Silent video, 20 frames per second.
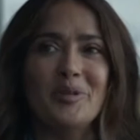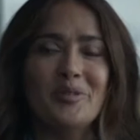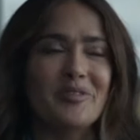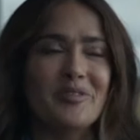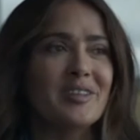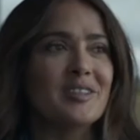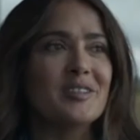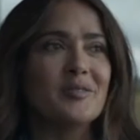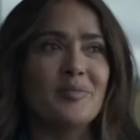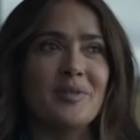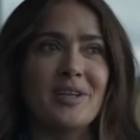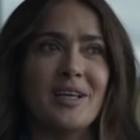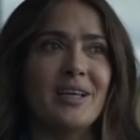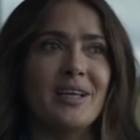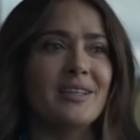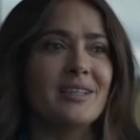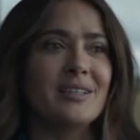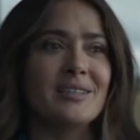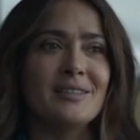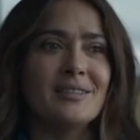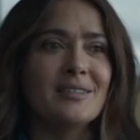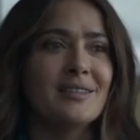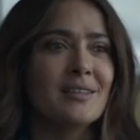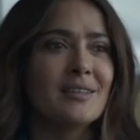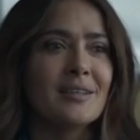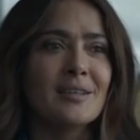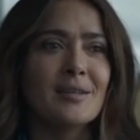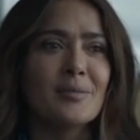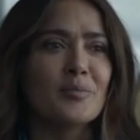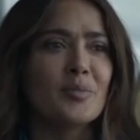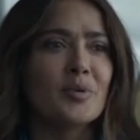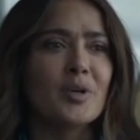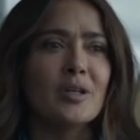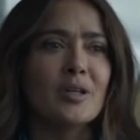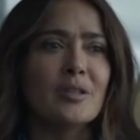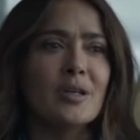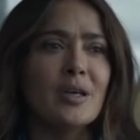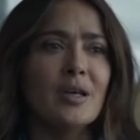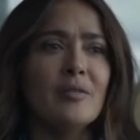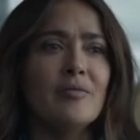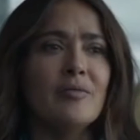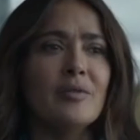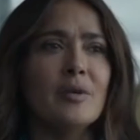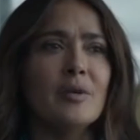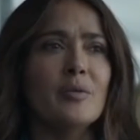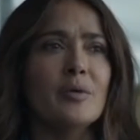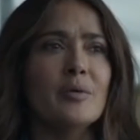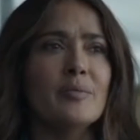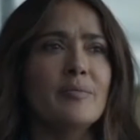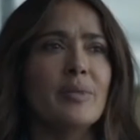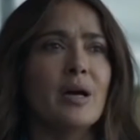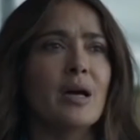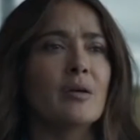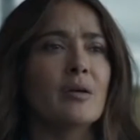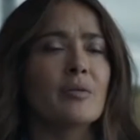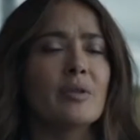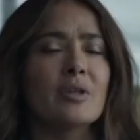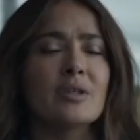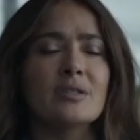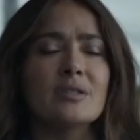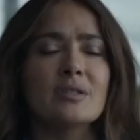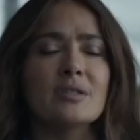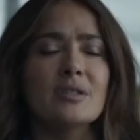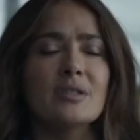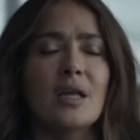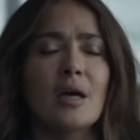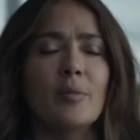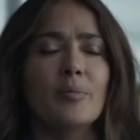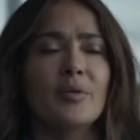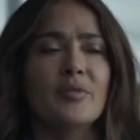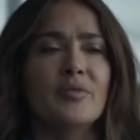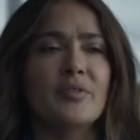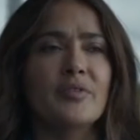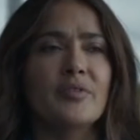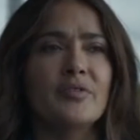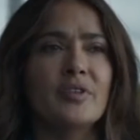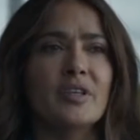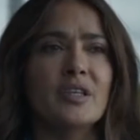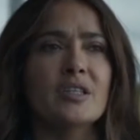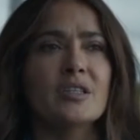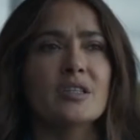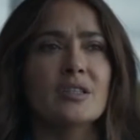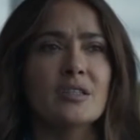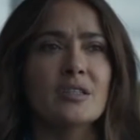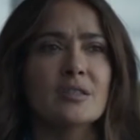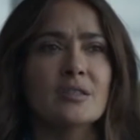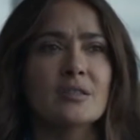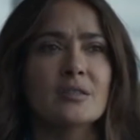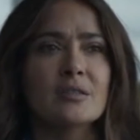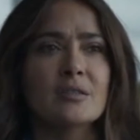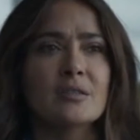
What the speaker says: the characters interact with each other and their history over these past 7,000 years,